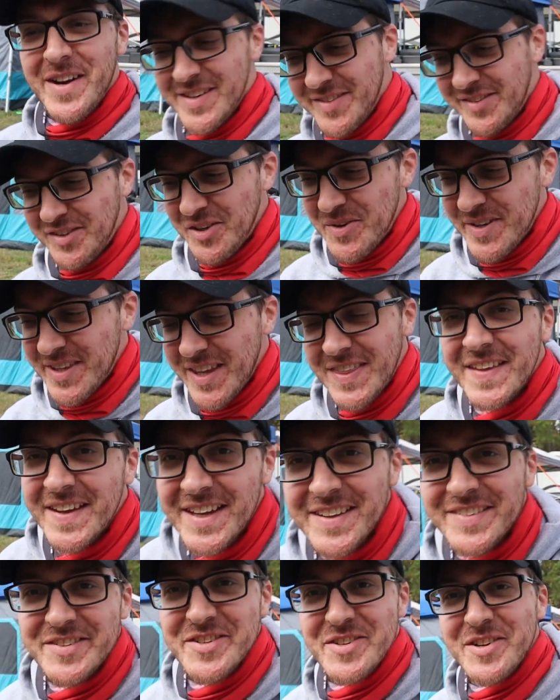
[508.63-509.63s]
is doing the
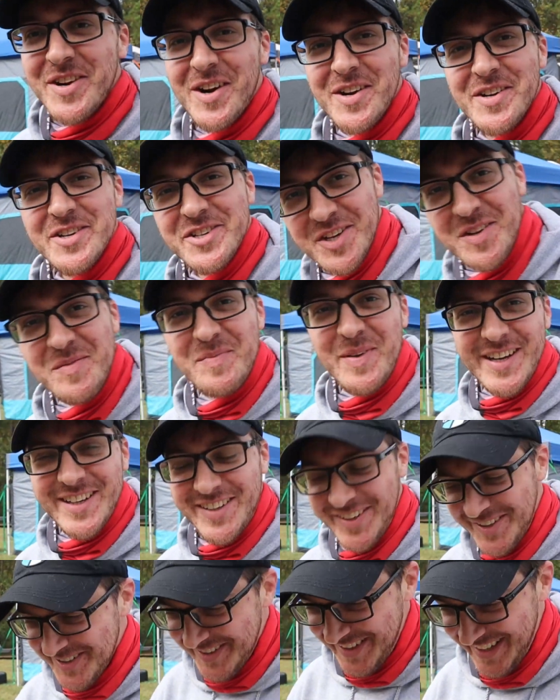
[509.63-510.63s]
things that your car should be
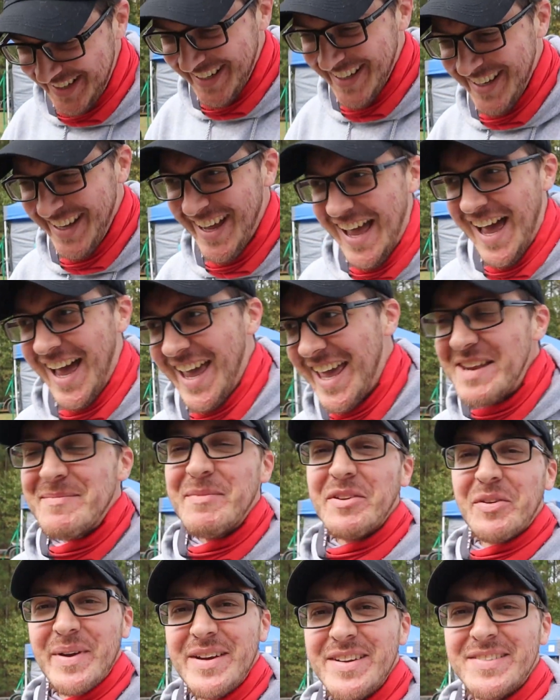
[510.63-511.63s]
doing in
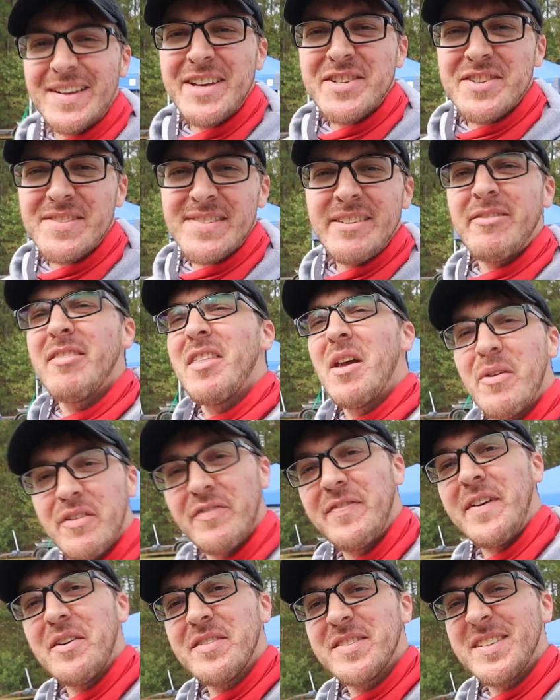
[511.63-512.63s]
between sessions. Even though
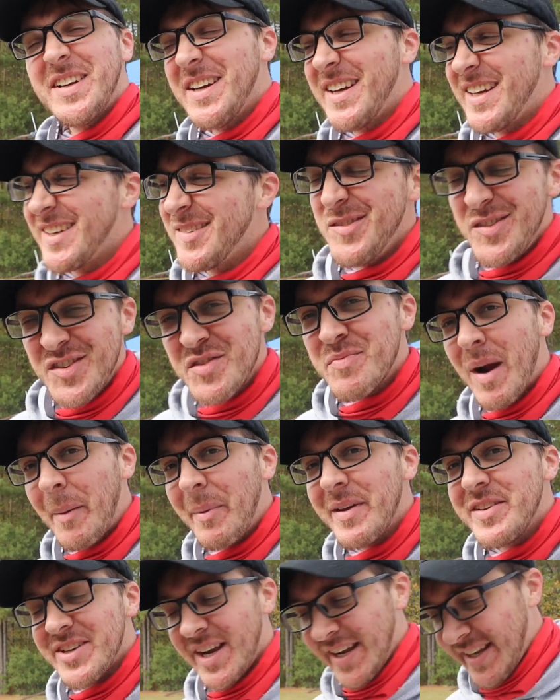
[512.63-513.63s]
it feels good, you should
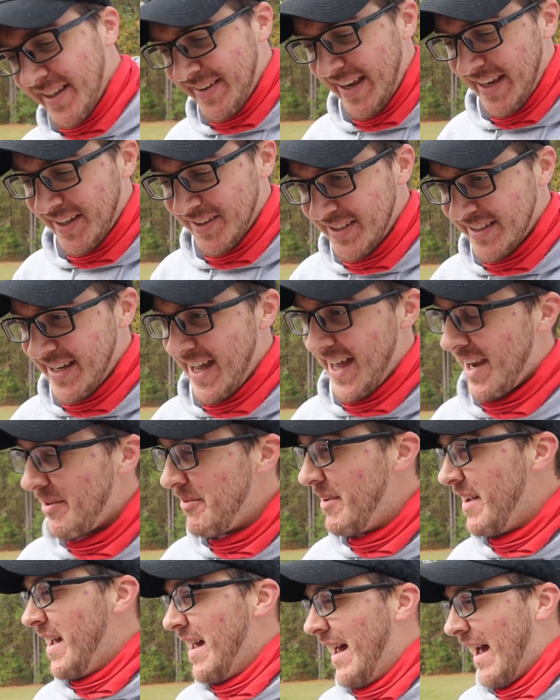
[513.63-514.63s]
probably take a look at it.
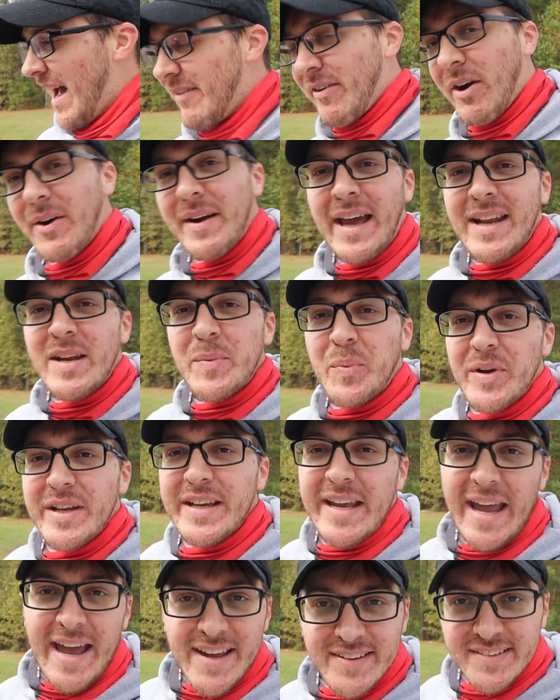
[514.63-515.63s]
I've already had to
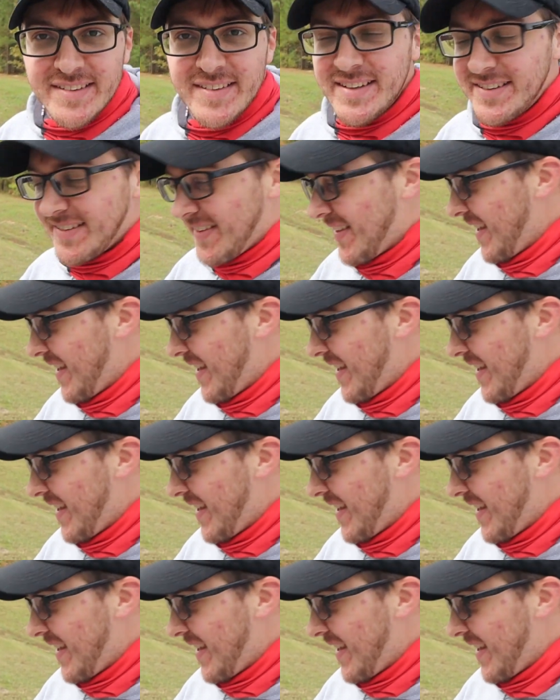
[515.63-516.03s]
put gas in this